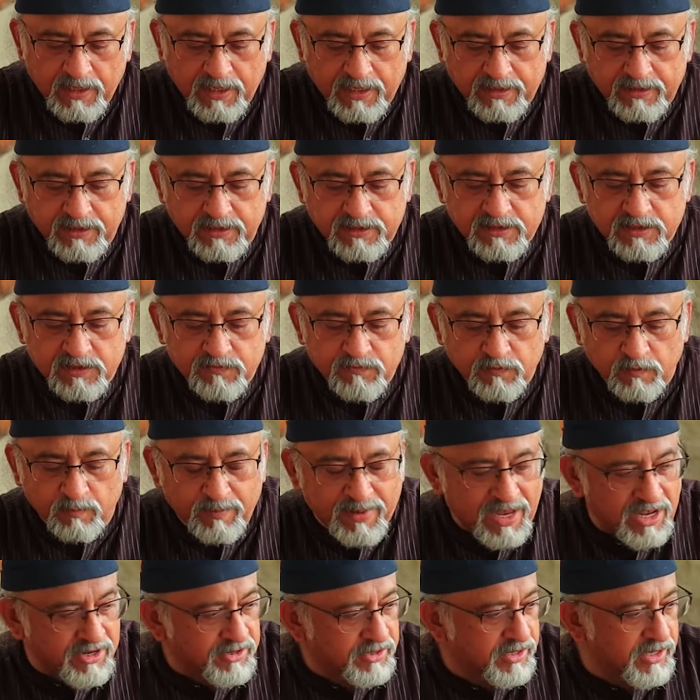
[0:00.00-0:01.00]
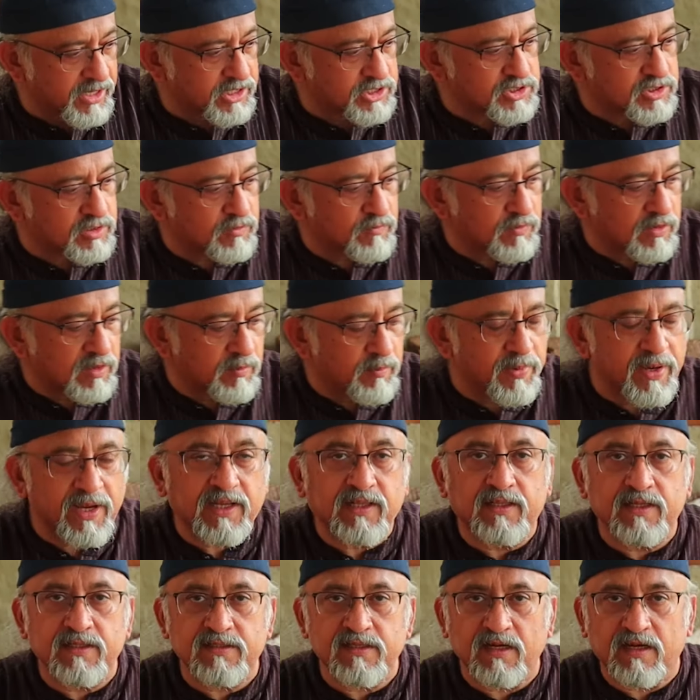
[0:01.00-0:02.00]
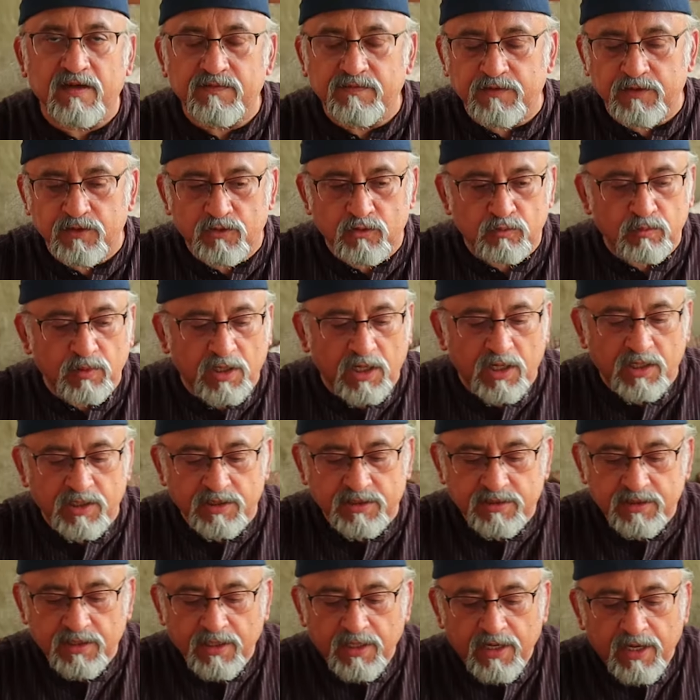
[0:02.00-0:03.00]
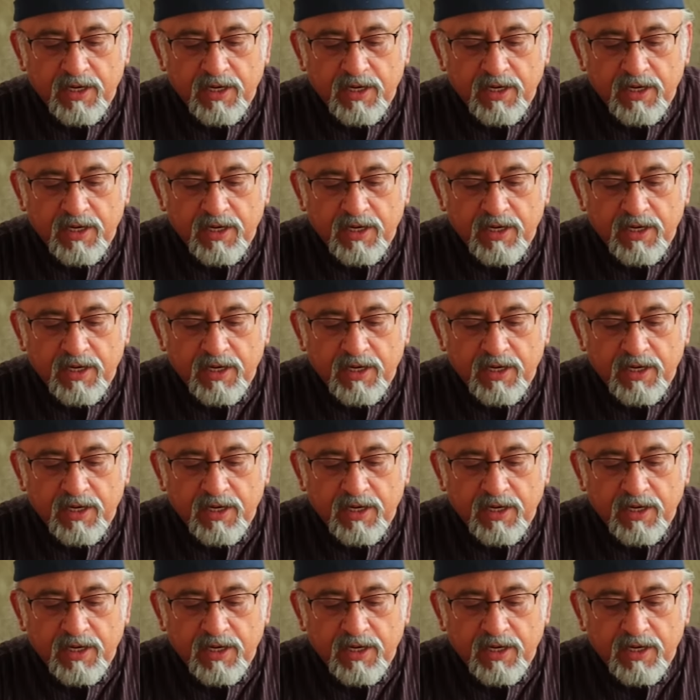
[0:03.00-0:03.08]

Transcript: And this is for marination. We'll bake this after 2 hours.